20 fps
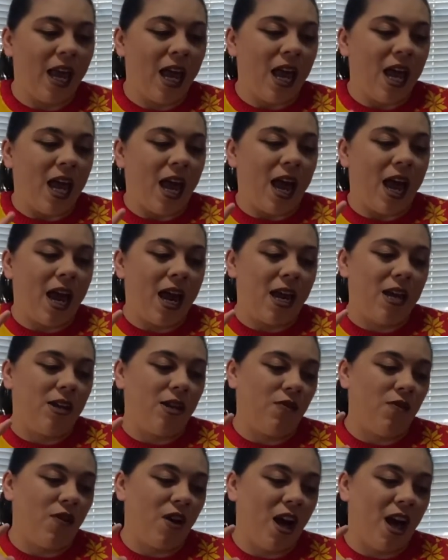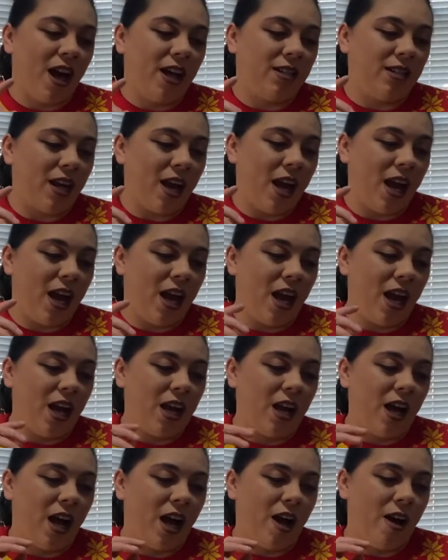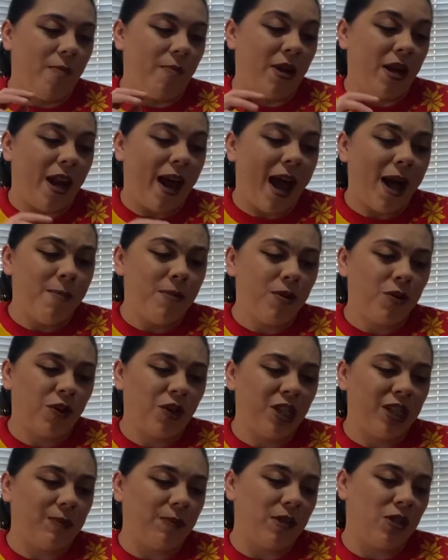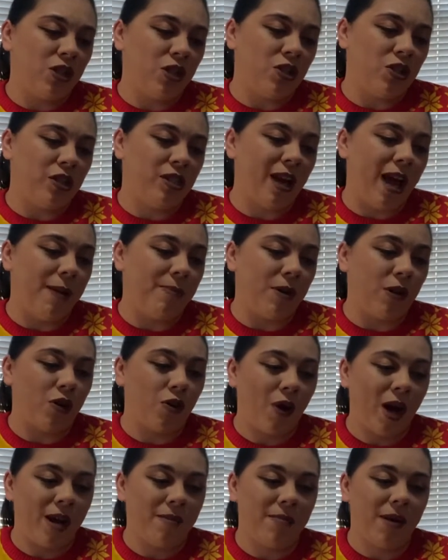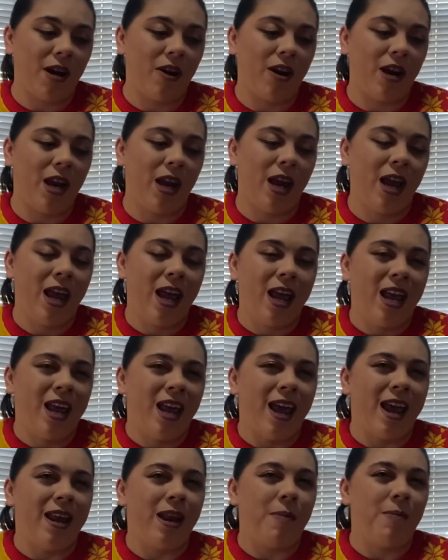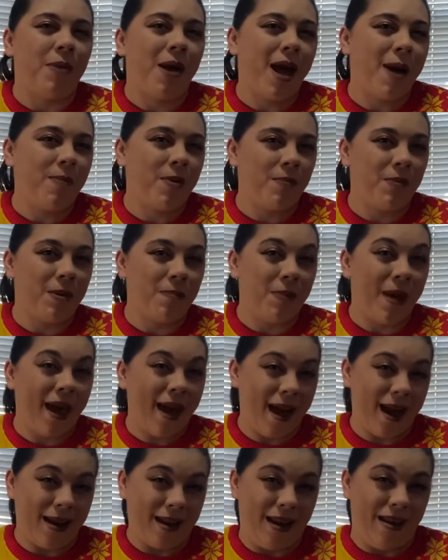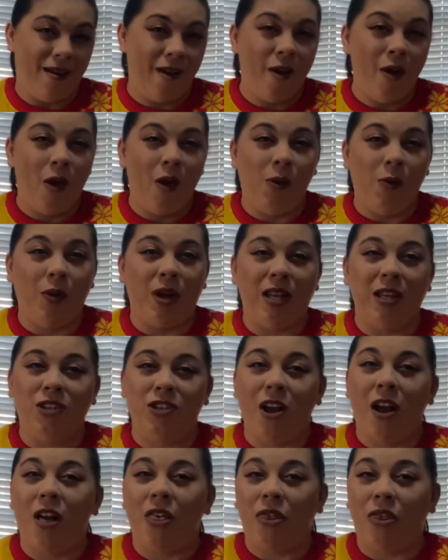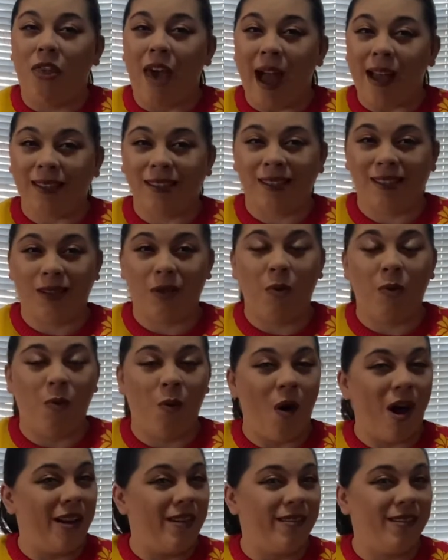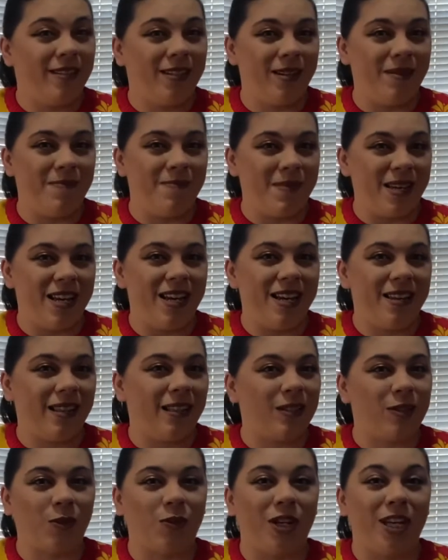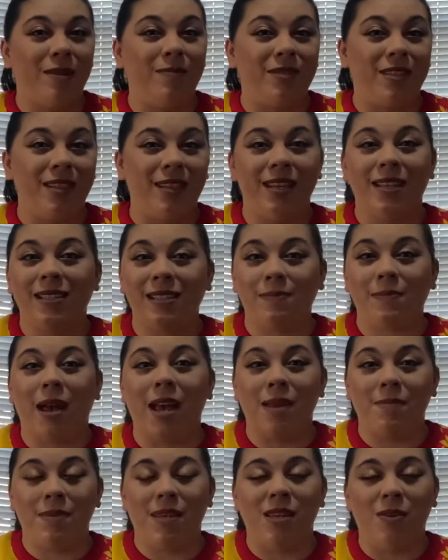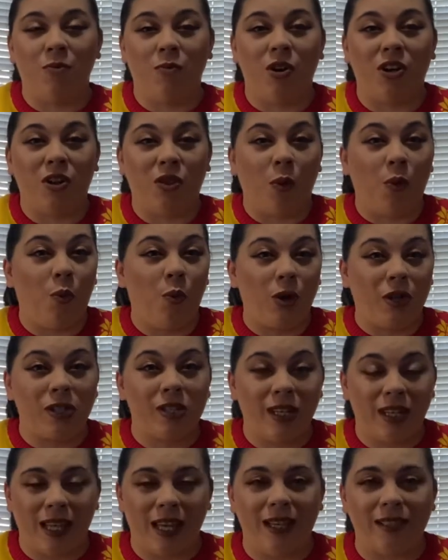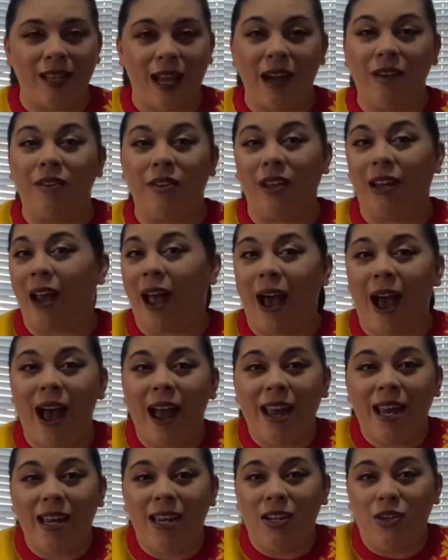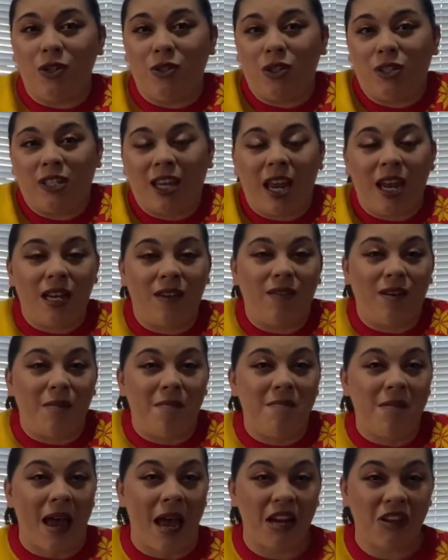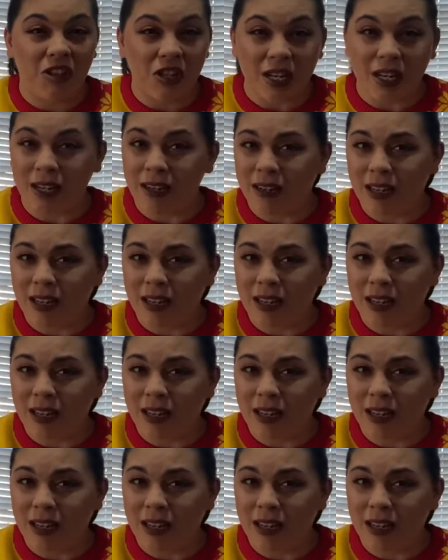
and you've got an apple crisp, a ginger snap, a cranberry, and a peppermint patty, which that's the one to me that screams, this might be one of the worst things ever. Like, I just can't even imagine